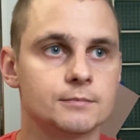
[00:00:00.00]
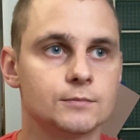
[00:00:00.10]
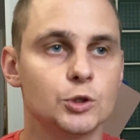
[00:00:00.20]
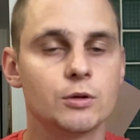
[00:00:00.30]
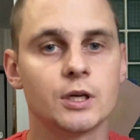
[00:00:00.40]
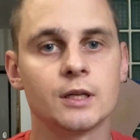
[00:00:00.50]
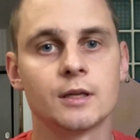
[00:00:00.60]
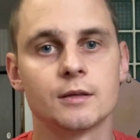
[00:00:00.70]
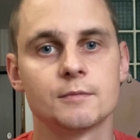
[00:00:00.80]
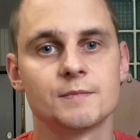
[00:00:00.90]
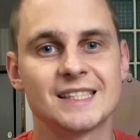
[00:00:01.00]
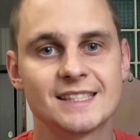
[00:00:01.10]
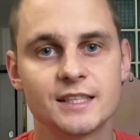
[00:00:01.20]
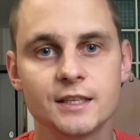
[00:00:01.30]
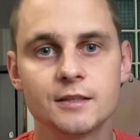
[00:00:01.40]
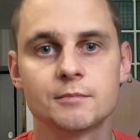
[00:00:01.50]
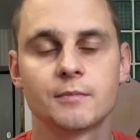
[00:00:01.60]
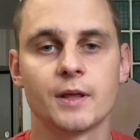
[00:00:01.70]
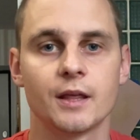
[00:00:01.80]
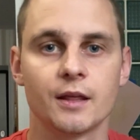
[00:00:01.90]
you can see
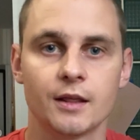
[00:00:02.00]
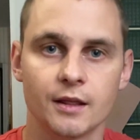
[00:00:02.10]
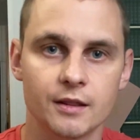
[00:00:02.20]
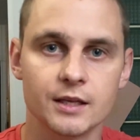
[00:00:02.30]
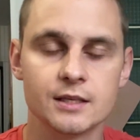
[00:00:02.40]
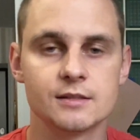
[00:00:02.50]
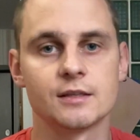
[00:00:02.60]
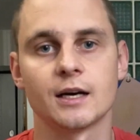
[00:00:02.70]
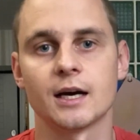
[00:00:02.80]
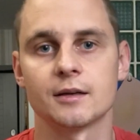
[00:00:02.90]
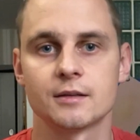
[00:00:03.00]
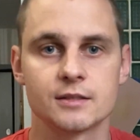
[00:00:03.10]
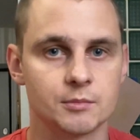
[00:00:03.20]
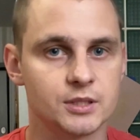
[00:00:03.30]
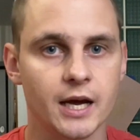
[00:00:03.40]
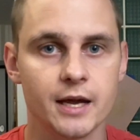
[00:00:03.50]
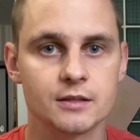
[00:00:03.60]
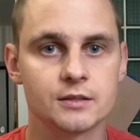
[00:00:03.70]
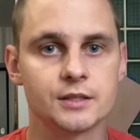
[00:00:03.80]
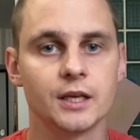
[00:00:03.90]
these
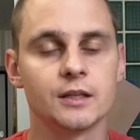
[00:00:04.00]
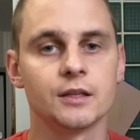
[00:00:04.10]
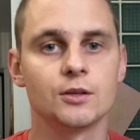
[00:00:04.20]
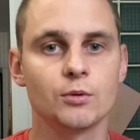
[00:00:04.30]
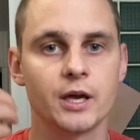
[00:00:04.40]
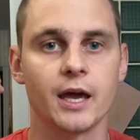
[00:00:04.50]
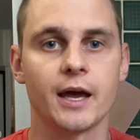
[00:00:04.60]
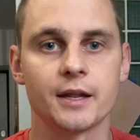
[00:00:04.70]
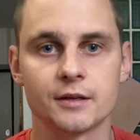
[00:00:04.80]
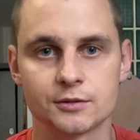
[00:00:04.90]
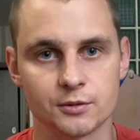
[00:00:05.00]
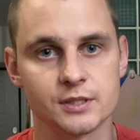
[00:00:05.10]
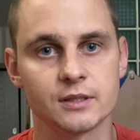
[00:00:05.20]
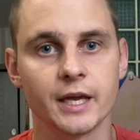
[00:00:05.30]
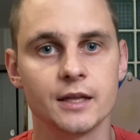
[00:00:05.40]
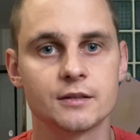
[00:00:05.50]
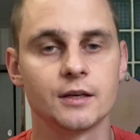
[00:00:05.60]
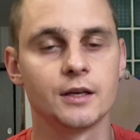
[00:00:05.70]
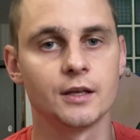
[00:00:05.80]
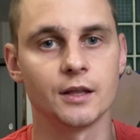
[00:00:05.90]
subtitles and you can translate
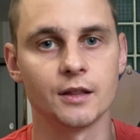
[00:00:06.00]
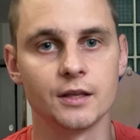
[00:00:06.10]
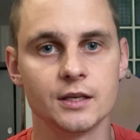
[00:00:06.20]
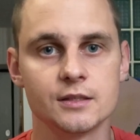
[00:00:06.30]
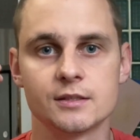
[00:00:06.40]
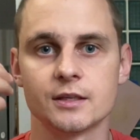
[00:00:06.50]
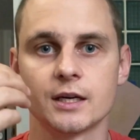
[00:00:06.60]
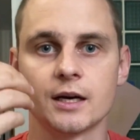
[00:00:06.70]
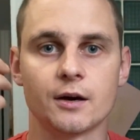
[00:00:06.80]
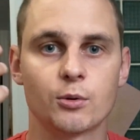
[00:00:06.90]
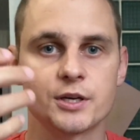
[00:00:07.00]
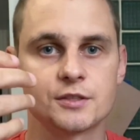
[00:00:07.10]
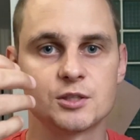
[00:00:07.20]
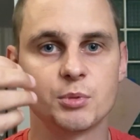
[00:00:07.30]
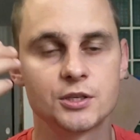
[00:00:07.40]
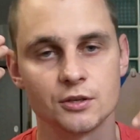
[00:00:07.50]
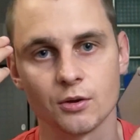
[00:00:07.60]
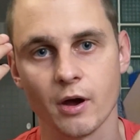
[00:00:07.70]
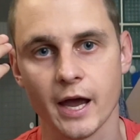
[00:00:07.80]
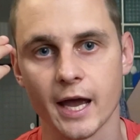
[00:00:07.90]
these Russian speech in
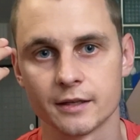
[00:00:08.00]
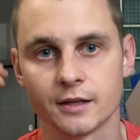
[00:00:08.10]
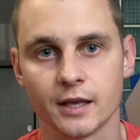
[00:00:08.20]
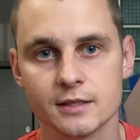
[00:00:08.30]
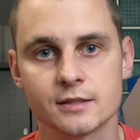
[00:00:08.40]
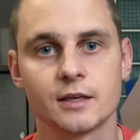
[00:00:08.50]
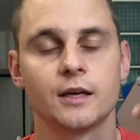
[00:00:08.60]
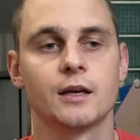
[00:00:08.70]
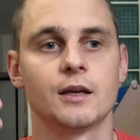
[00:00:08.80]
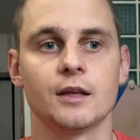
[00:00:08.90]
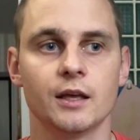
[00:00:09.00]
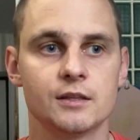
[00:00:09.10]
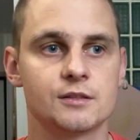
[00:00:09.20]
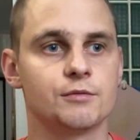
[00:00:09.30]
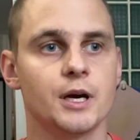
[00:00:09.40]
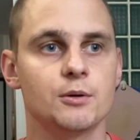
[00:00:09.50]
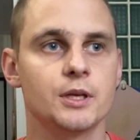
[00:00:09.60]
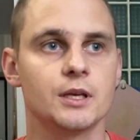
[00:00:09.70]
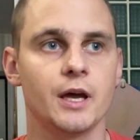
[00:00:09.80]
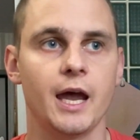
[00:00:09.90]
your head. Yes, it's
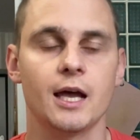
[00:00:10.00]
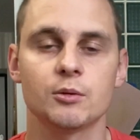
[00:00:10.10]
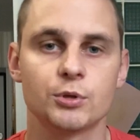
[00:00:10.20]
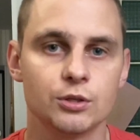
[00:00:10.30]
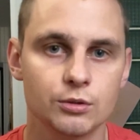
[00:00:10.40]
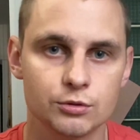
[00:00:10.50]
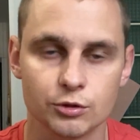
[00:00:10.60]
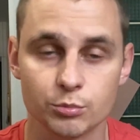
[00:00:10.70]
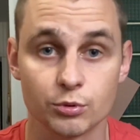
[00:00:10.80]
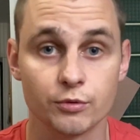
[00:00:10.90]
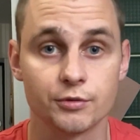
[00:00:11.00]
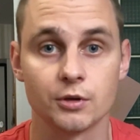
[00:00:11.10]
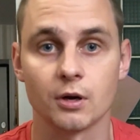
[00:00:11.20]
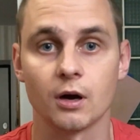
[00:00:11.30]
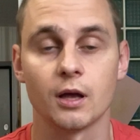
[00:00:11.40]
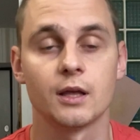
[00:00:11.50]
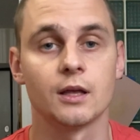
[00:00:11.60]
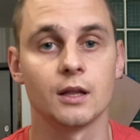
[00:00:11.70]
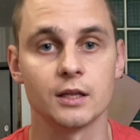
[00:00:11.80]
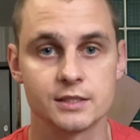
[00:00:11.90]
very help you to improve your
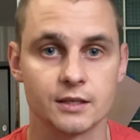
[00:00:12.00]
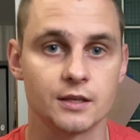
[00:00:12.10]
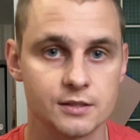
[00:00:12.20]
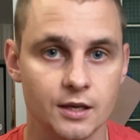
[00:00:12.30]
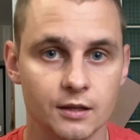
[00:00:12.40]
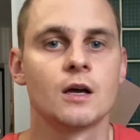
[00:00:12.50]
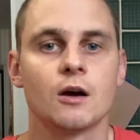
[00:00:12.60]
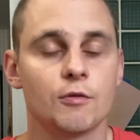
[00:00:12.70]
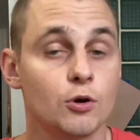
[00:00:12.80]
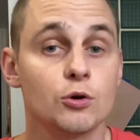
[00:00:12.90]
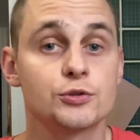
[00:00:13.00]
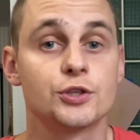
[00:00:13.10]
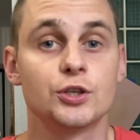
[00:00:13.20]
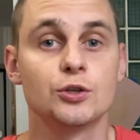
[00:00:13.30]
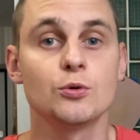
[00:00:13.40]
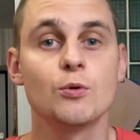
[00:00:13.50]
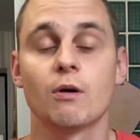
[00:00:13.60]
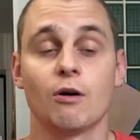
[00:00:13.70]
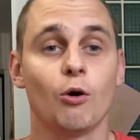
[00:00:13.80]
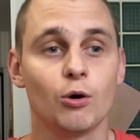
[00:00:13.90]
listening skill. Of course, you
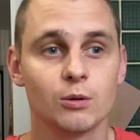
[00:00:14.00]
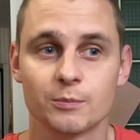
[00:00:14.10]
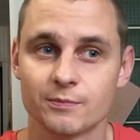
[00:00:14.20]
all